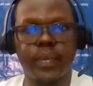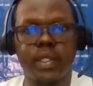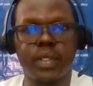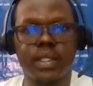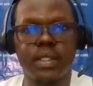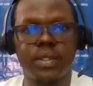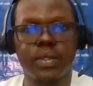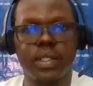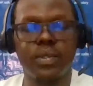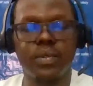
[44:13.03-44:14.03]

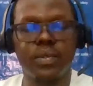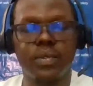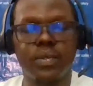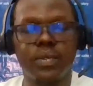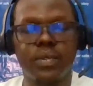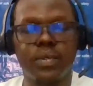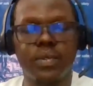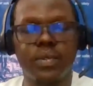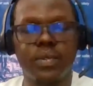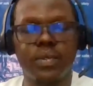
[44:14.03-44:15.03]
transition into the next
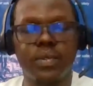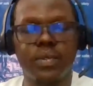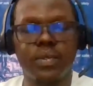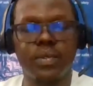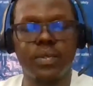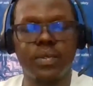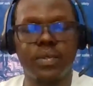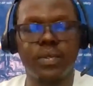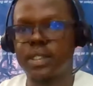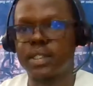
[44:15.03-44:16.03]

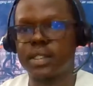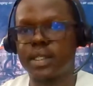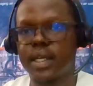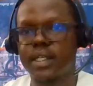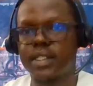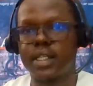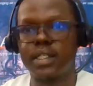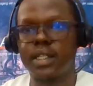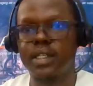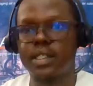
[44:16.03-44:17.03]
session.
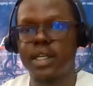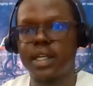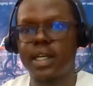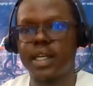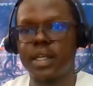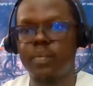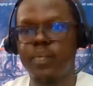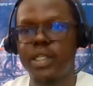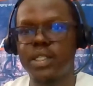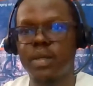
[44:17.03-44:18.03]
Asanteni sana, and
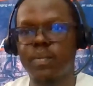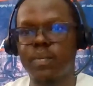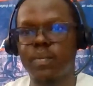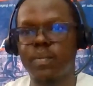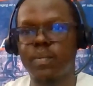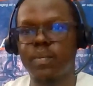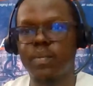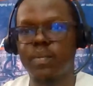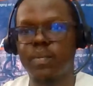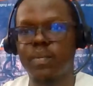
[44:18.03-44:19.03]
please remember to
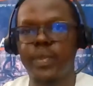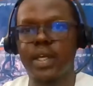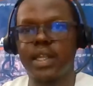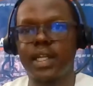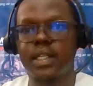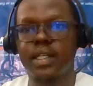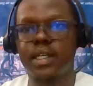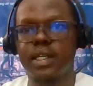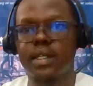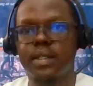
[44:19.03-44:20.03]
follow the link.
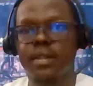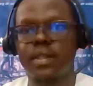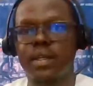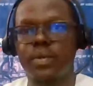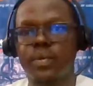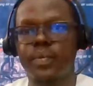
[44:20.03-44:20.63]
Thank you.